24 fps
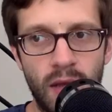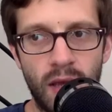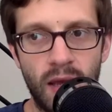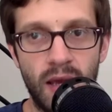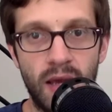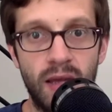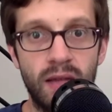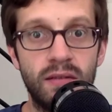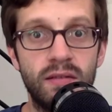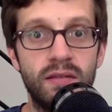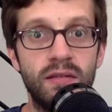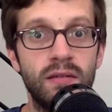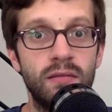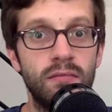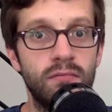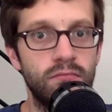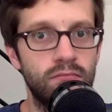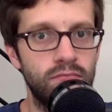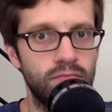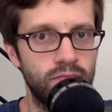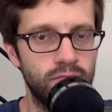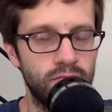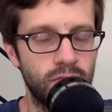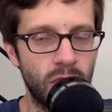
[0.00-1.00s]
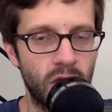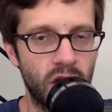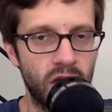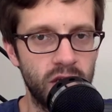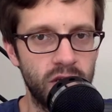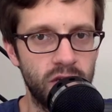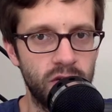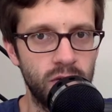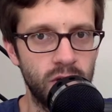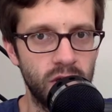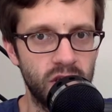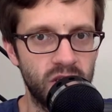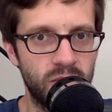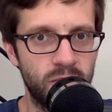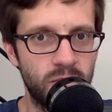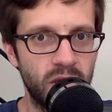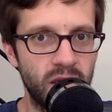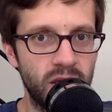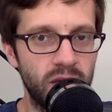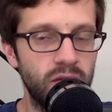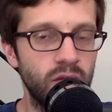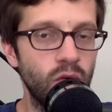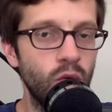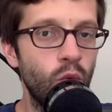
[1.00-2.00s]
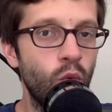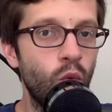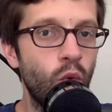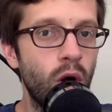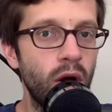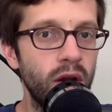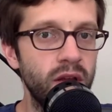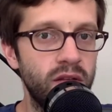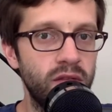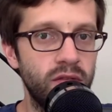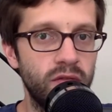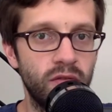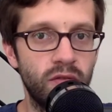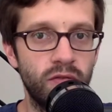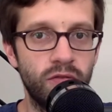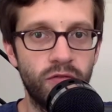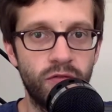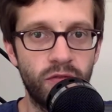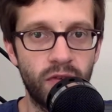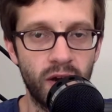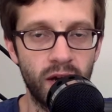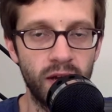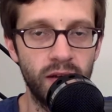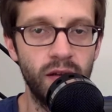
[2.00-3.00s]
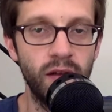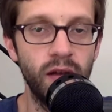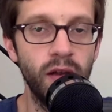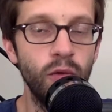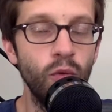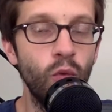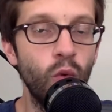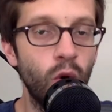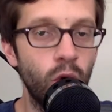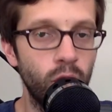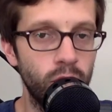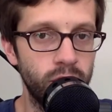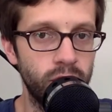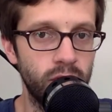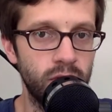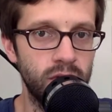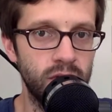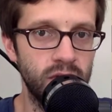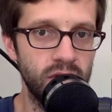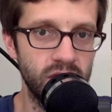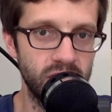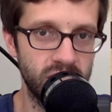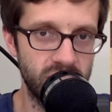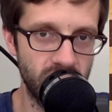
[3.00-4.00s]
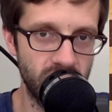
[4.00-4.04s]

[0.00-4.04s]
And as you expect, white finally won this